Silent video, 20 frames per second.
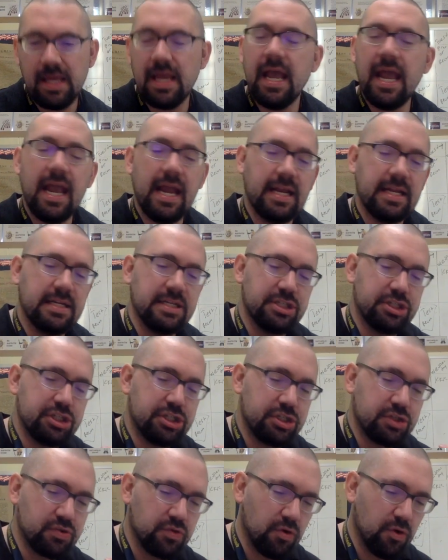It
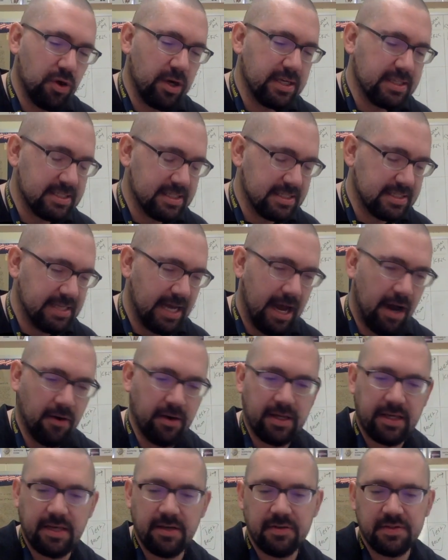destroys the town.
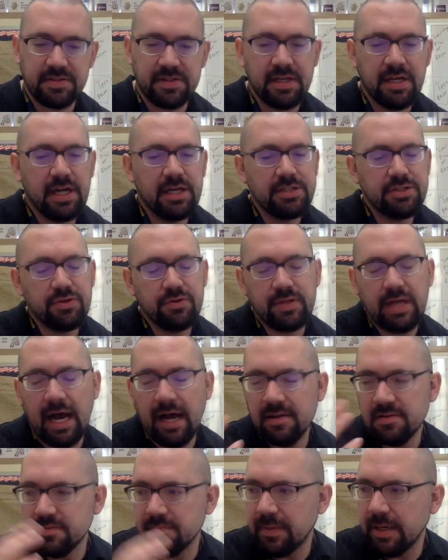It kills
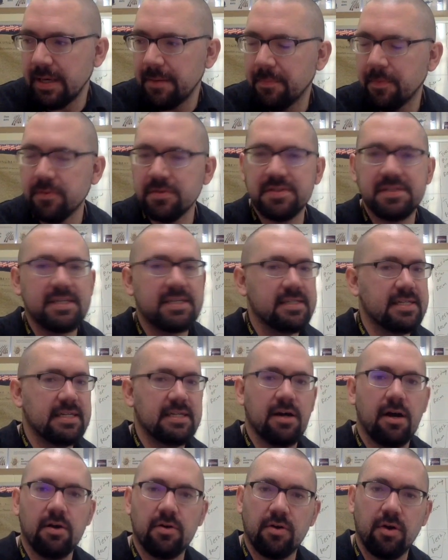2,000 people,
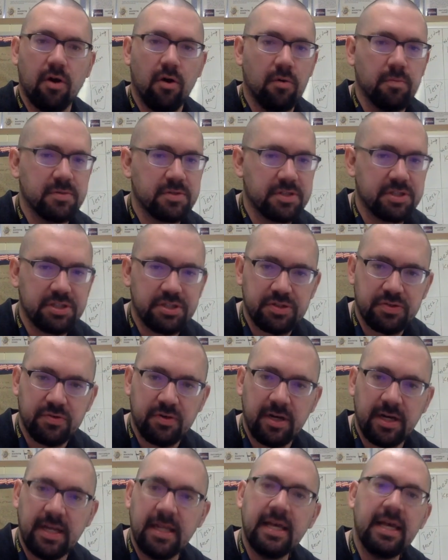1,600 homes are
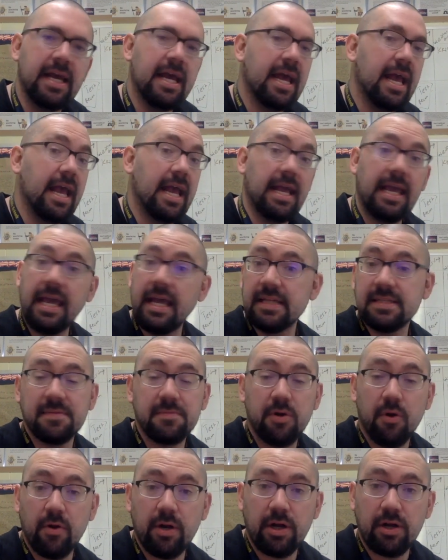destroyed. He ends
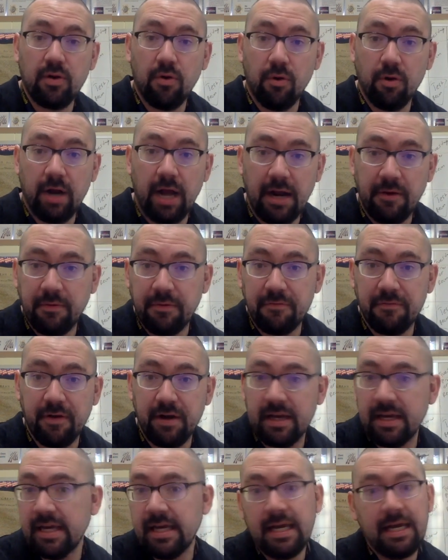up going to court, Henry
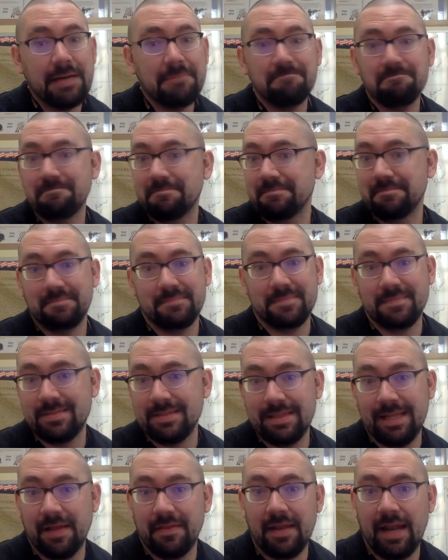Frick.
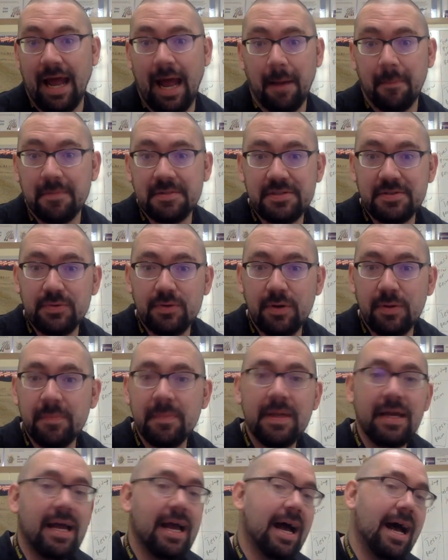Nothing happens to him.
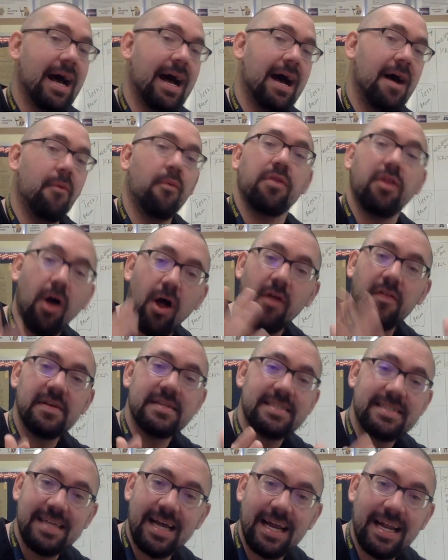With all
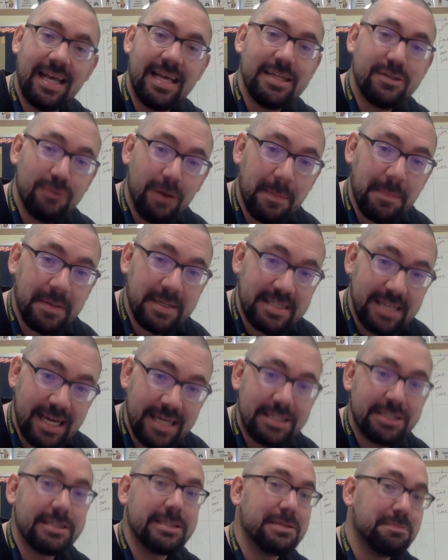this said, his
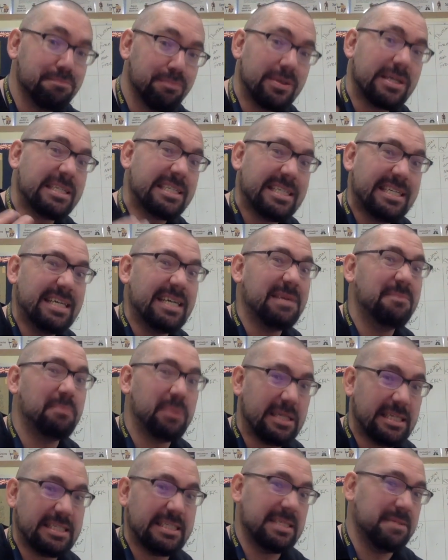reputation is pretty
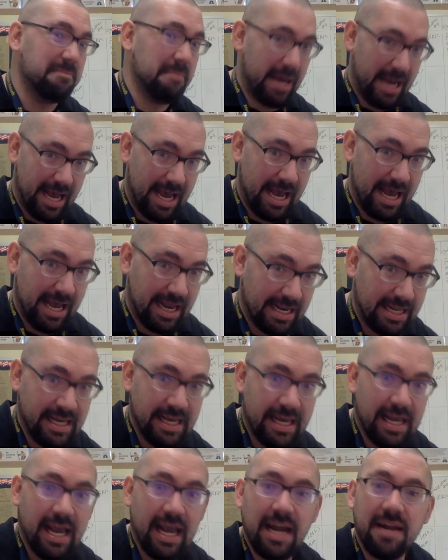bad,
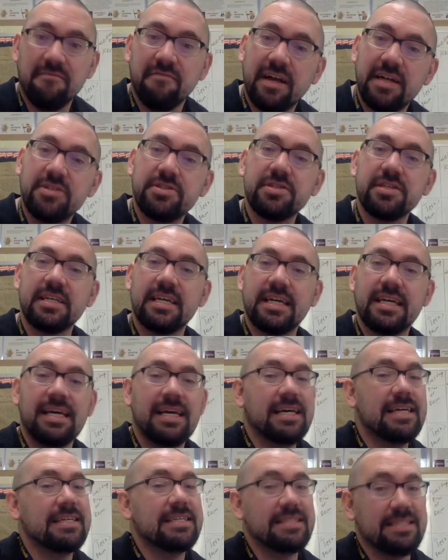and eventually
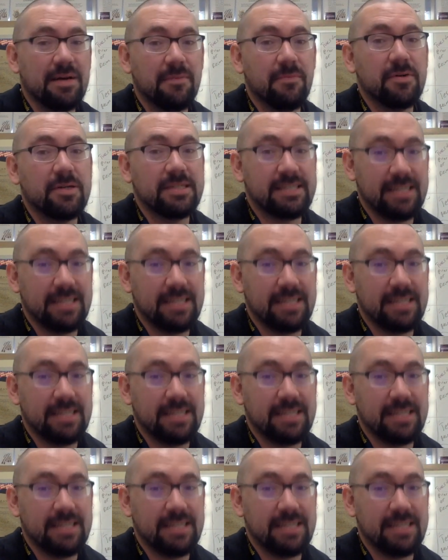someone